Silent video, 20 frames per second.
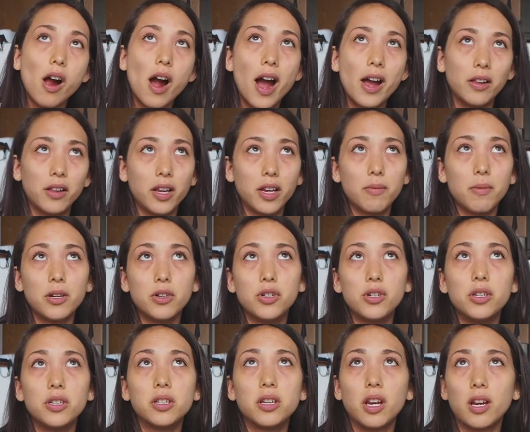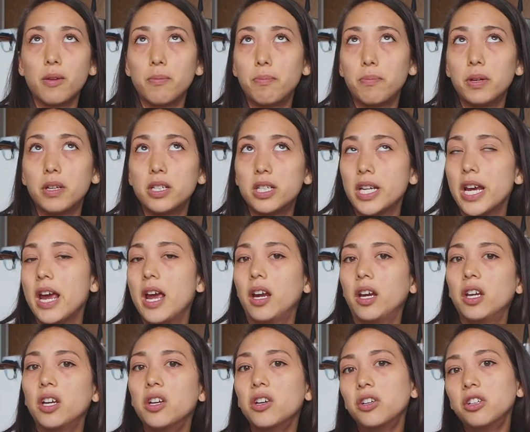I like my cheesecake a bit
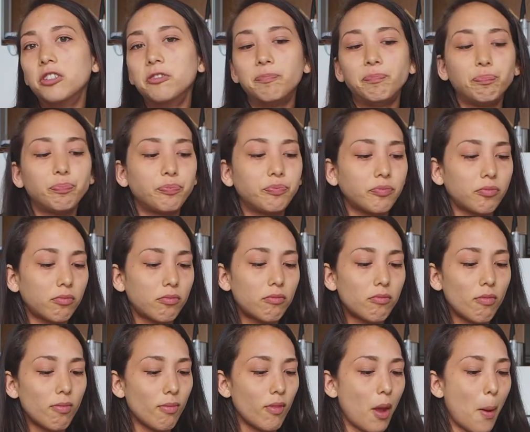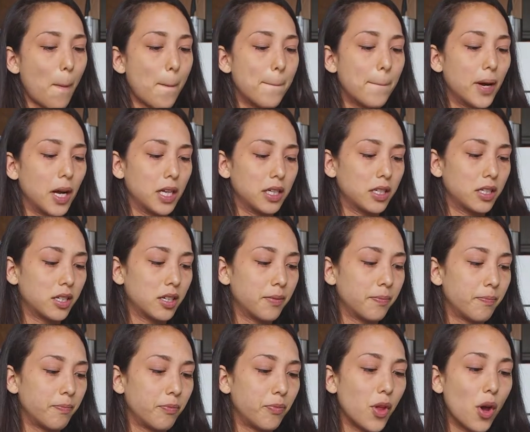tangier, but
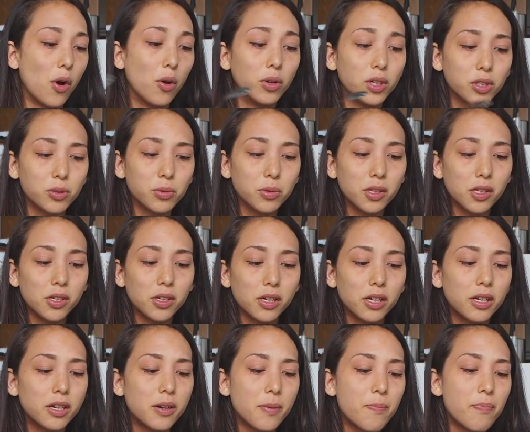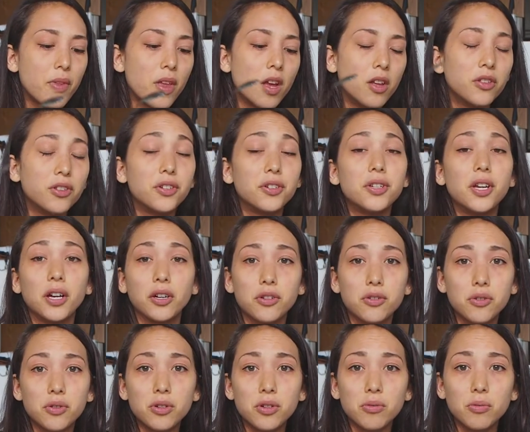the oat is really good, the
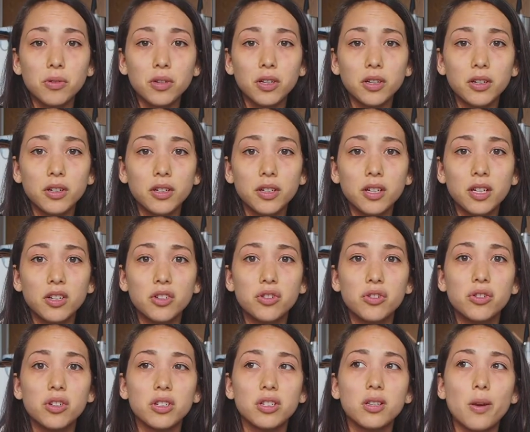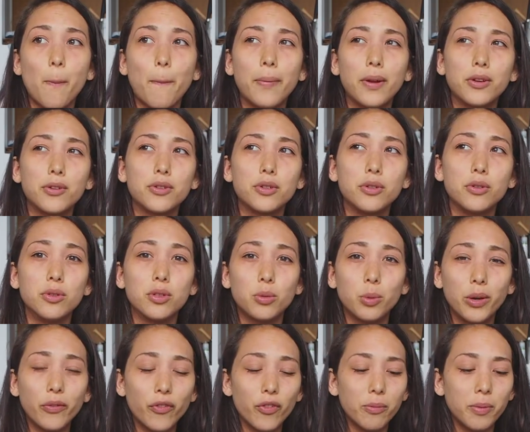texture is really good, it's just a bit too
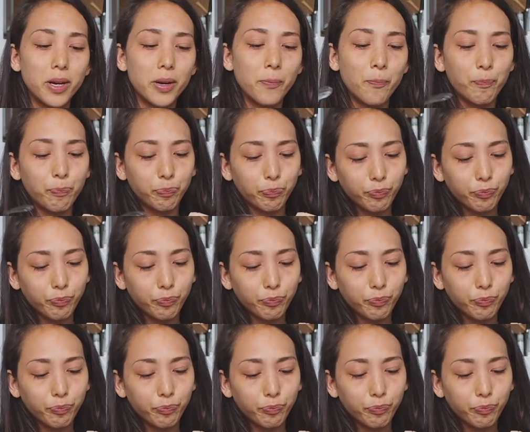sweet for me,